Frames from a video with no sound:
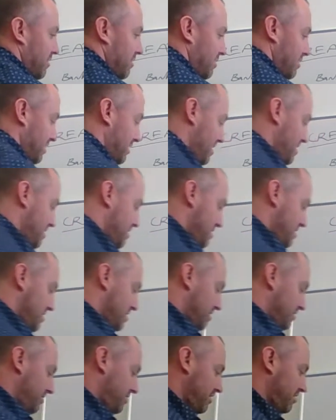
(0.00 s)
Okay,
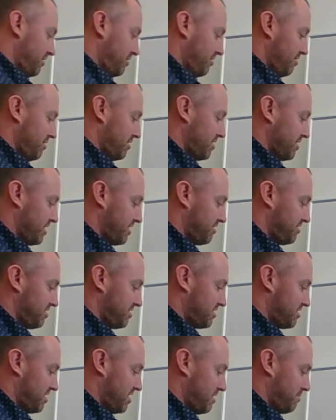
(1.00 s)
so that's like, I guess you'd
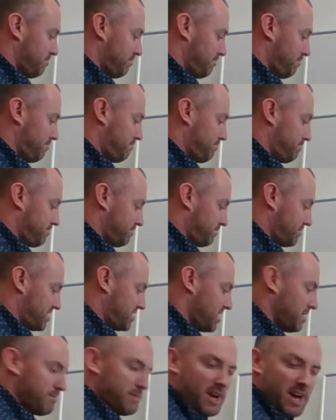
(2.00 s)
say,
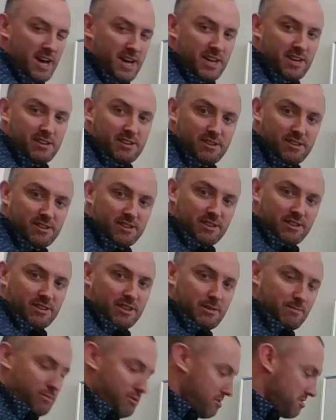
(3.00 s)
step A in
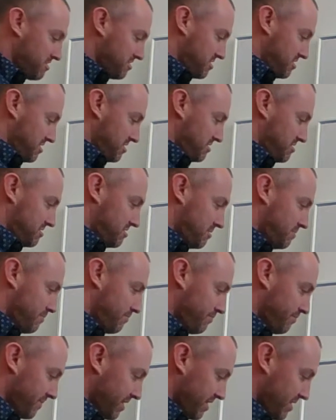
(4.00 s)
that process.
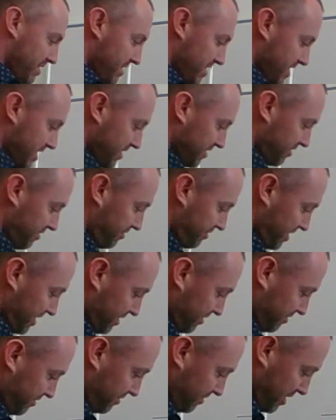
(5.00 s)
The second
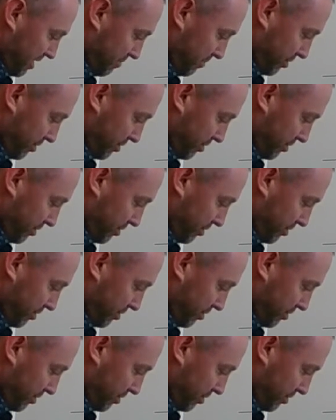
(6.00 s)
step is